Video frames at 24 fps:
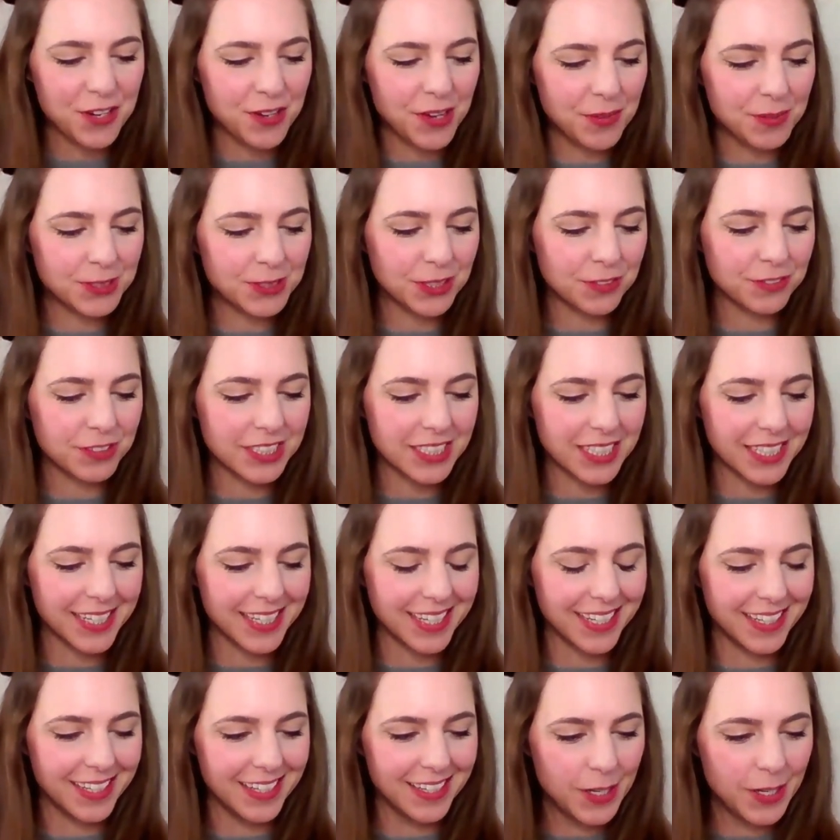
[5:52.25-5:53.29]
It was
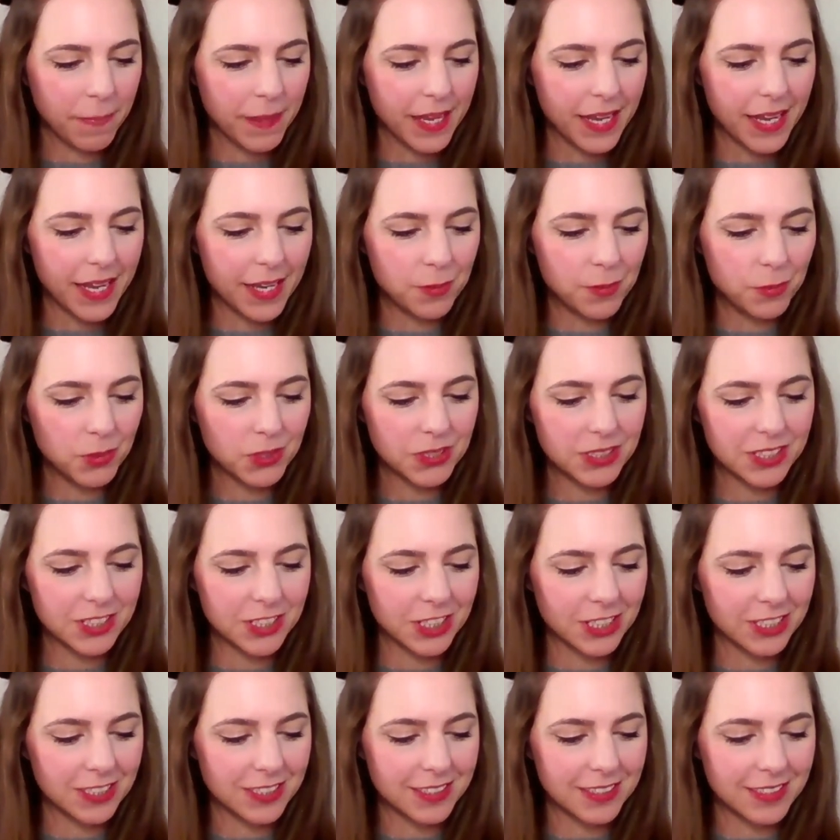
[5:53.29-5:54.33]
obviously, it was
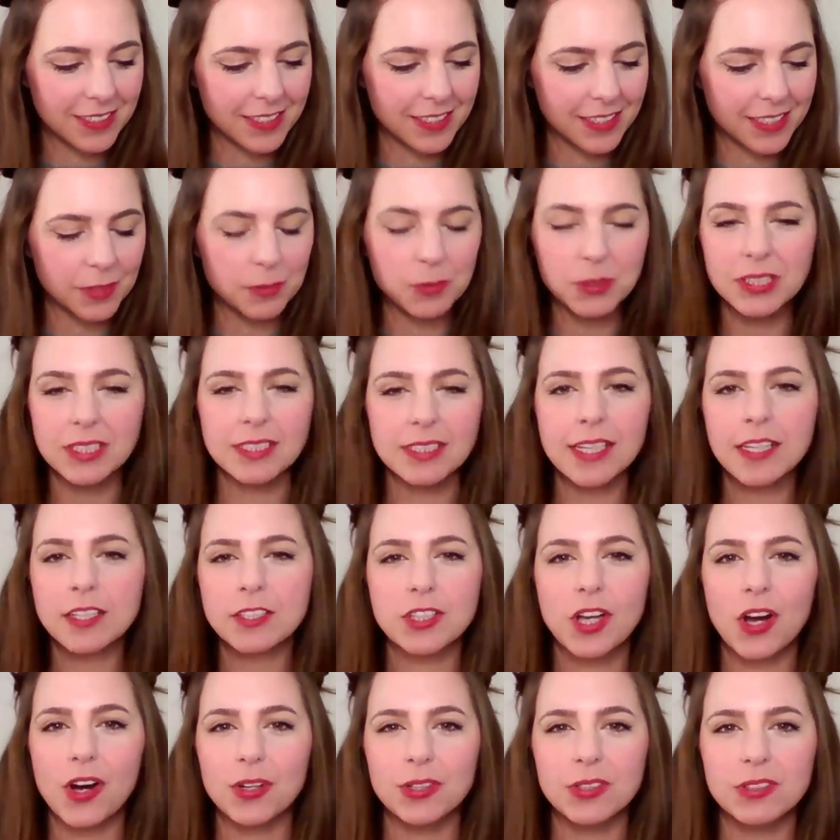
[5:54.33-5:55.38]
just that it was
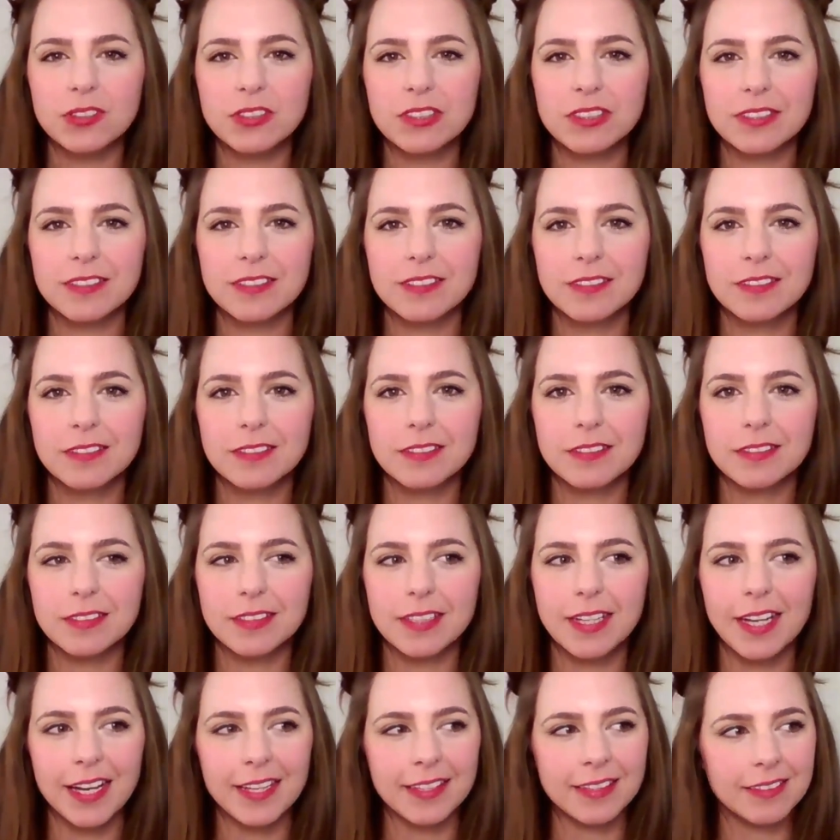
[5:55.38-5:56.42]
6 holes,
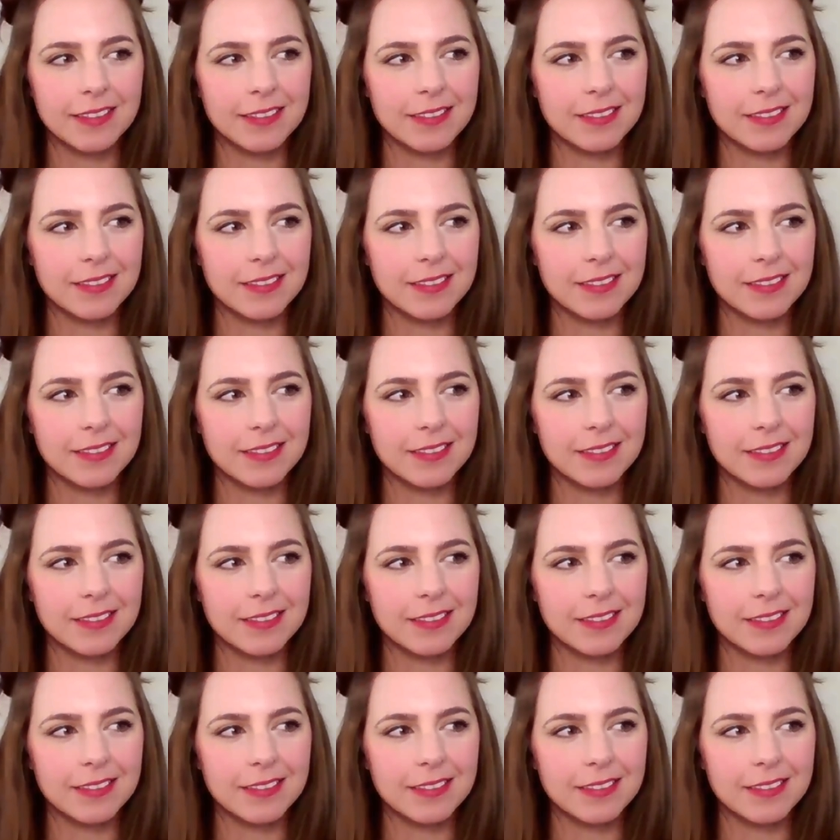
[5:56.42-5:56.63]
and